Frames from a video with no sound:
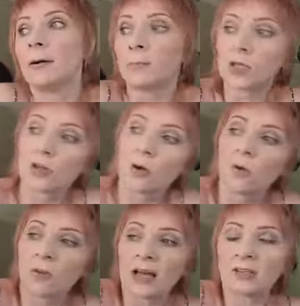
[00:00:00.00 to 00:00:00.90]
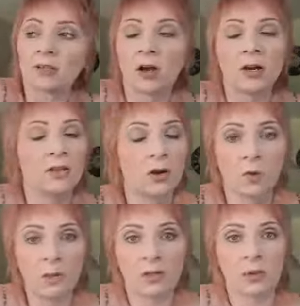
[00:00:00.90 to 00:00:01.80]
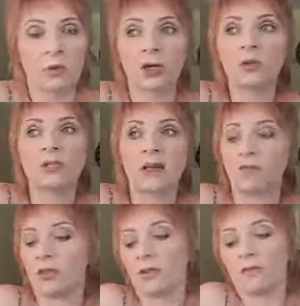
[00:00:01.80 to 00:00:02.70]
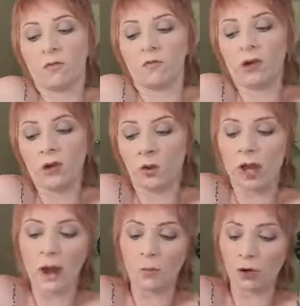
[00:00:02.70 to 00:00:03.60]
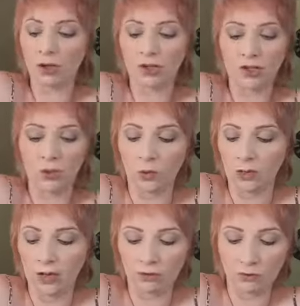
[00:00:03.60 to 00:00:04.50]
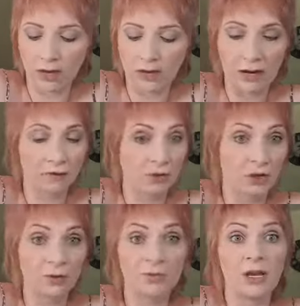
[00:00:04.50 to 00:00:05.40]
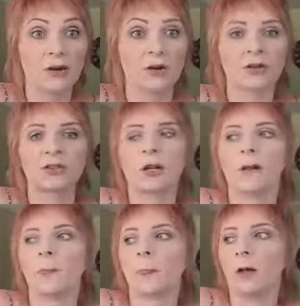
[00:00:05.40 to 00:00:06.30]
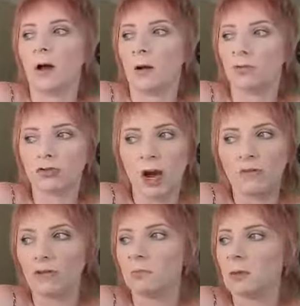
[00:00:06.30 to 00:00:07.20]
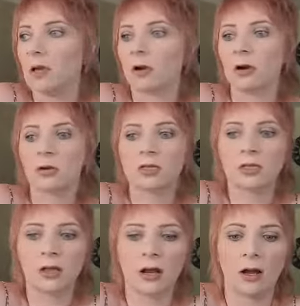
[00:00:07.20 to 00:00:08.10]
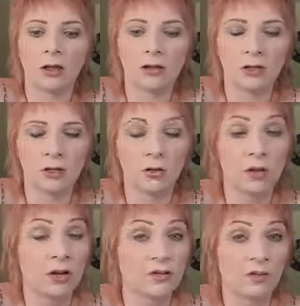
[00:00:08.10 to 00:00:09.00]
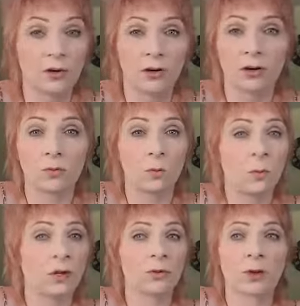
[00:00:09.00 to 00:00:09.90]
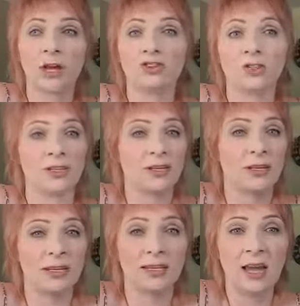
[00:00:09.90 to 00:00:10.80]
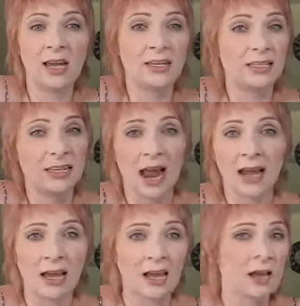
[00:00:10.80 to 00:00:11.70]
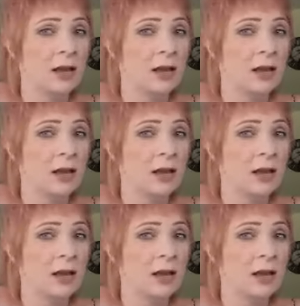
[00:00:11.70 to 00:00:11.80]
So that's a lot of the equipment that we're using, everything from video cameras to electromagnetic field meters, tri-field meters, looking for weird ranges in light, static,